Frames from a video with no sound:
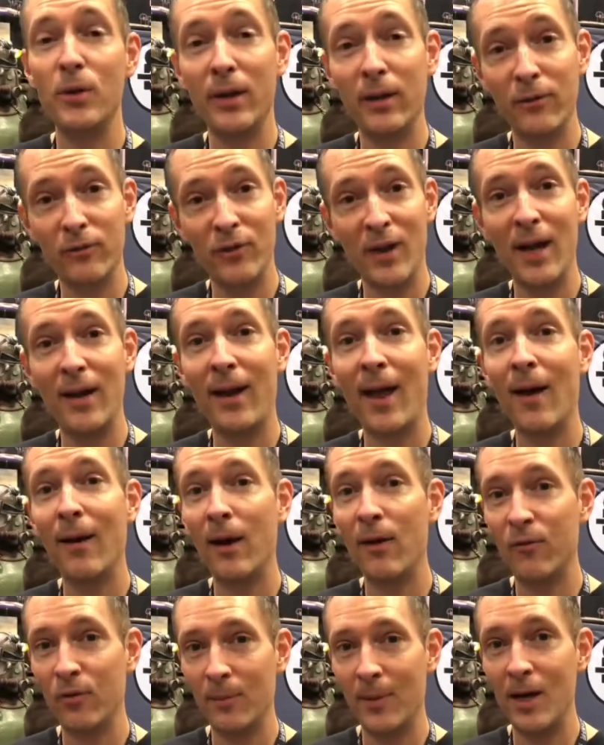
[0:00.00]
get to find out
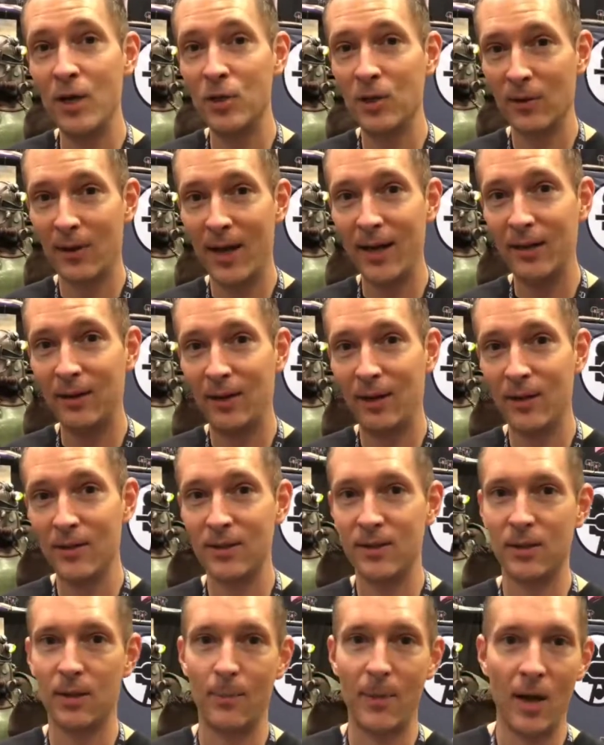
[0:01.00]
information like
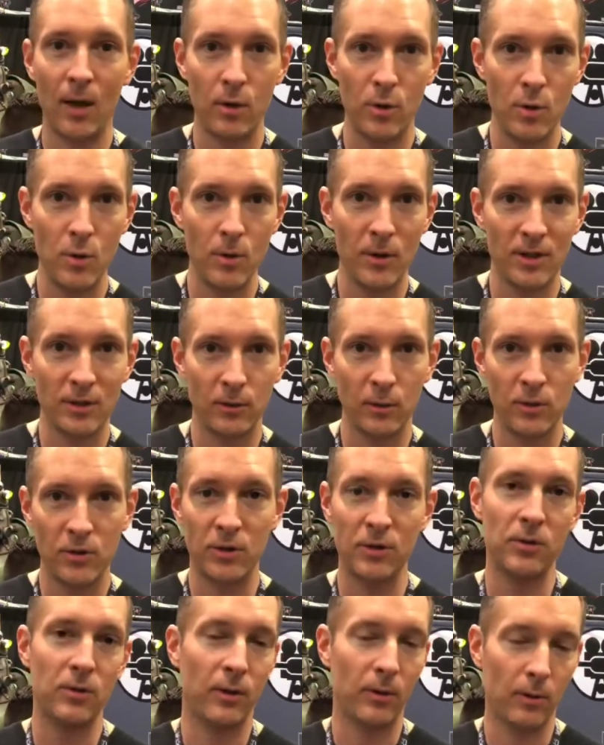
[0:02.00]
this about new
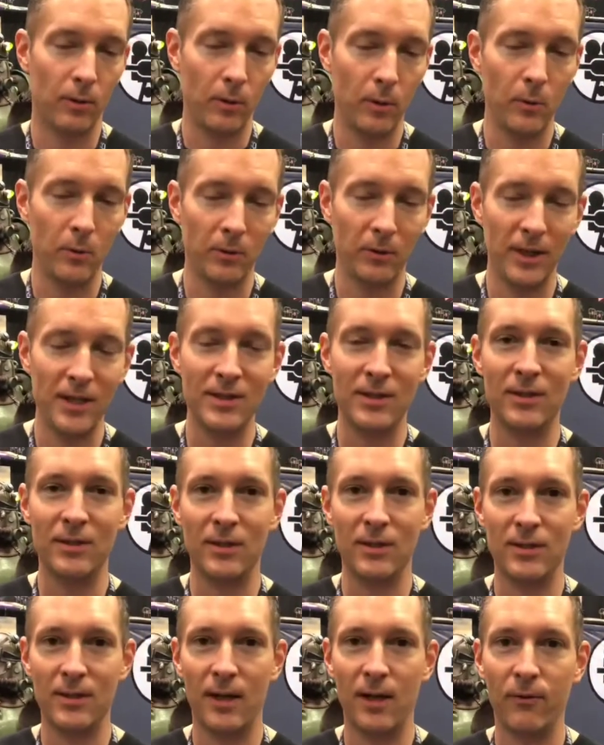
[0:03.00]
exclusives or new releases
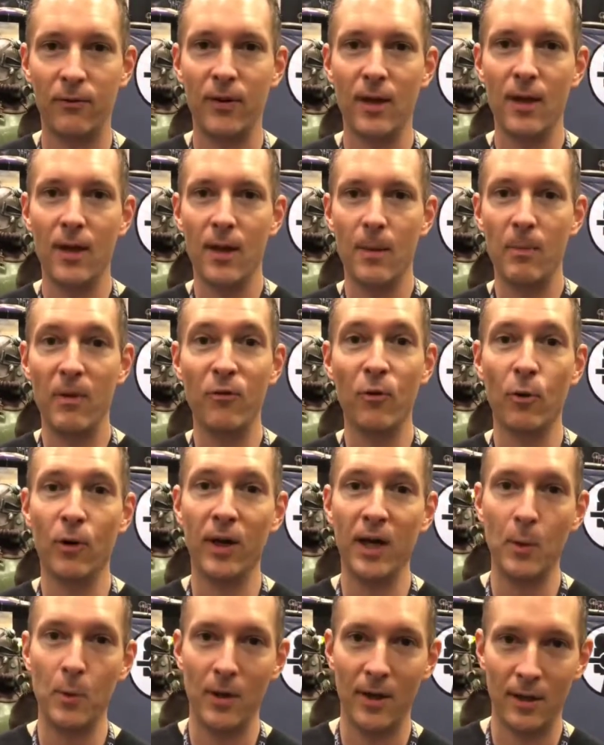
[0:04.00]
and stuff before
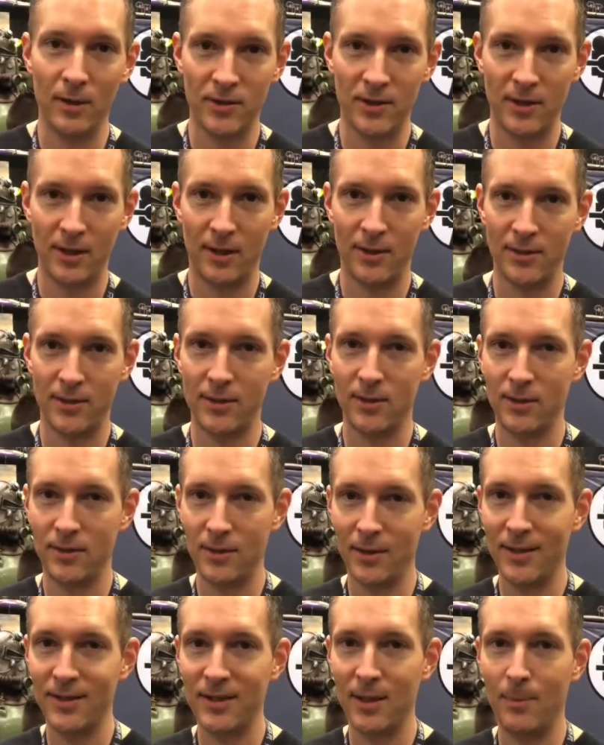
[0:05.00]
anyone else does.
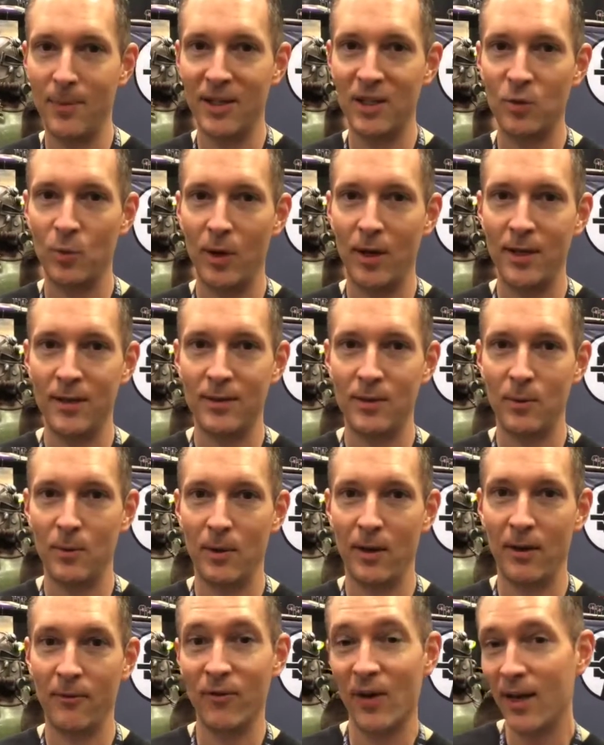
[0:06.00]
So that's the best way
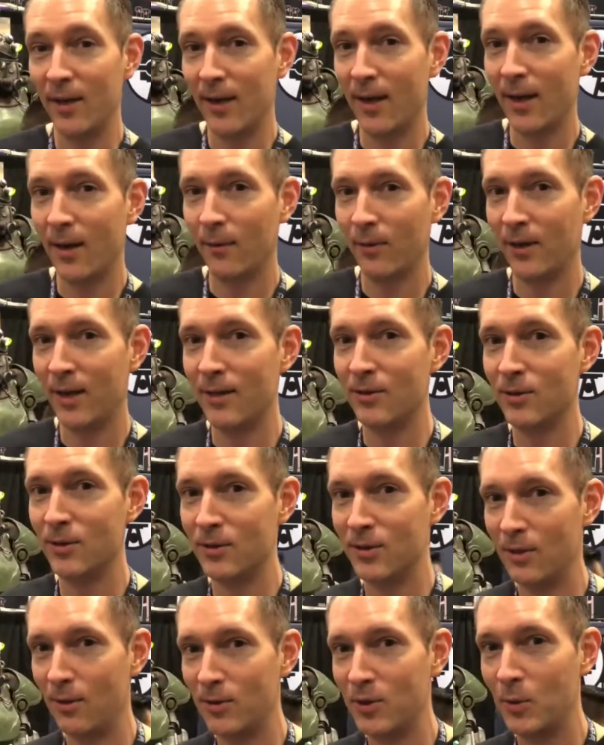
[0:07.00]
to uh, find out the
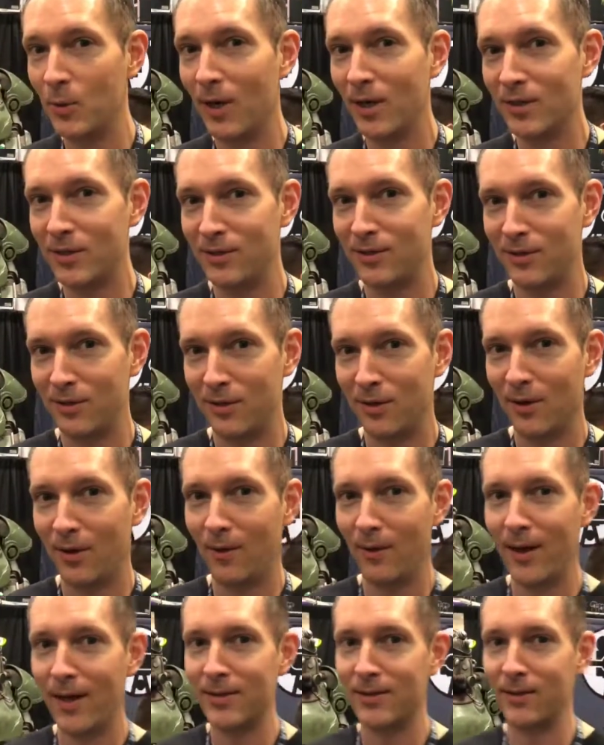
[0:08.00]
answers to those questions that you're
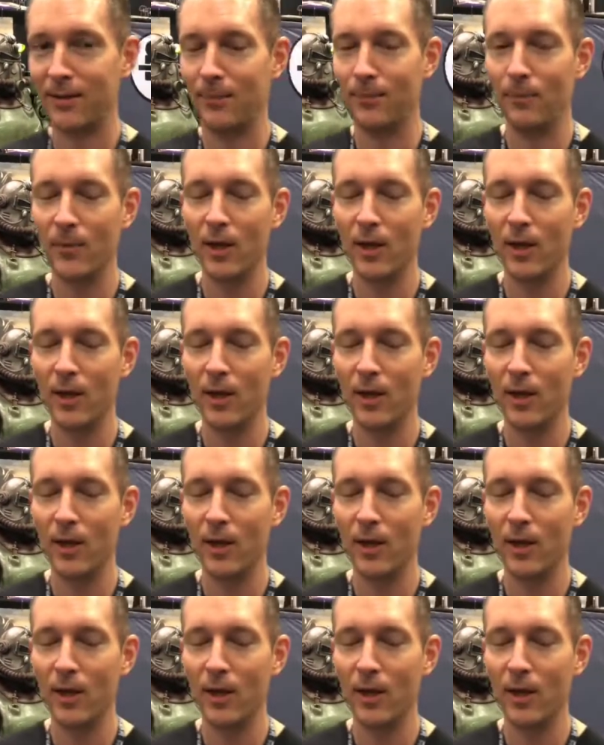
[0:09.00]
all asking.